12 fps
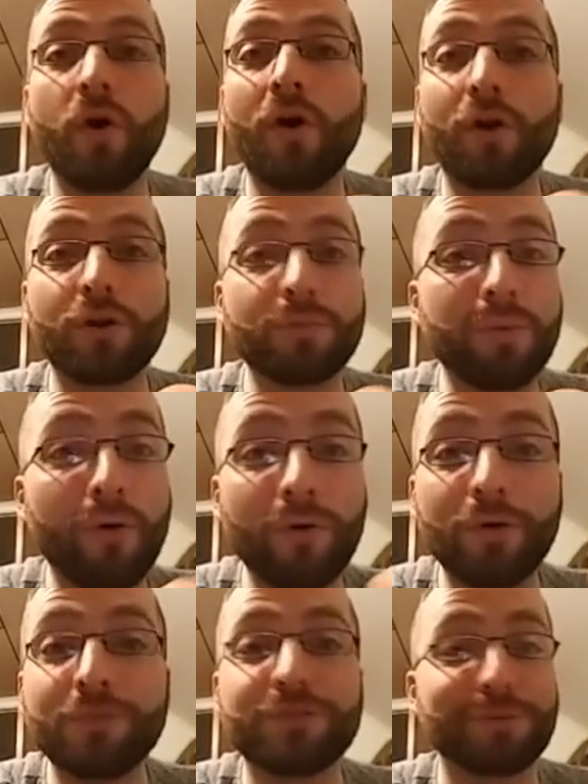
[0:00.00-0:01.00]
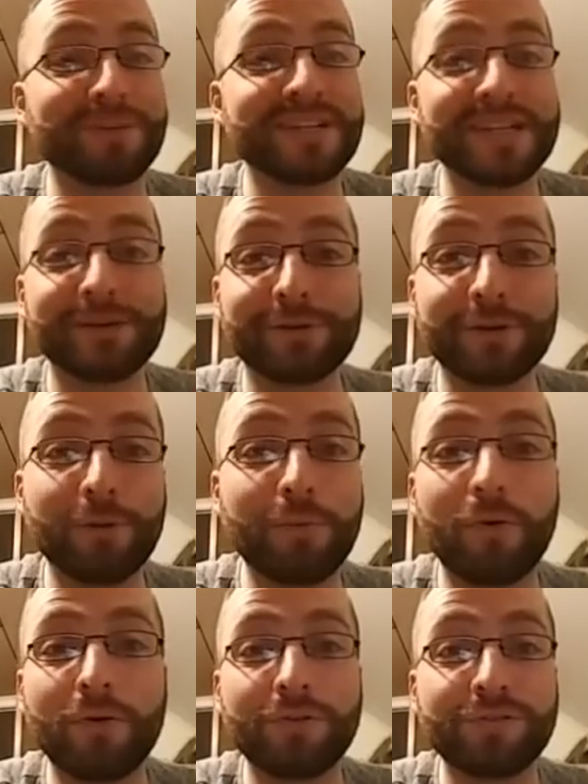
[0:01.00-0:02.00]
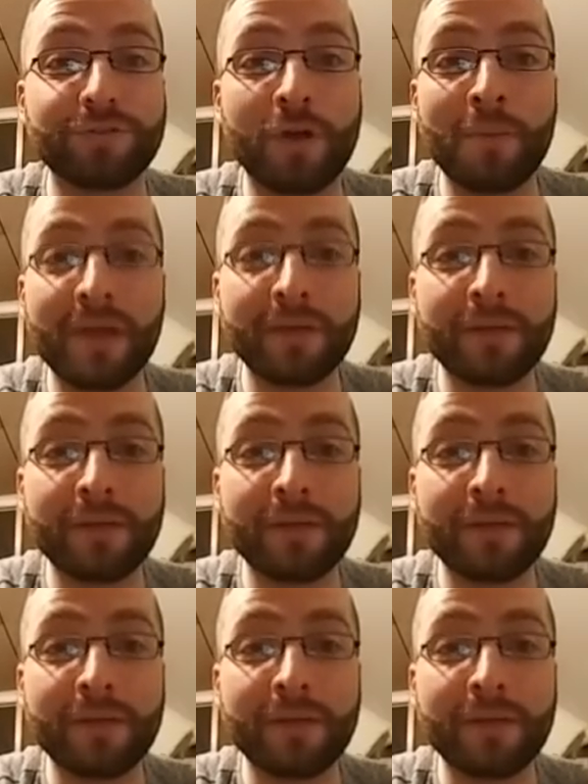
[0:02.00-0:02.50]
card pulls or material pulls from it,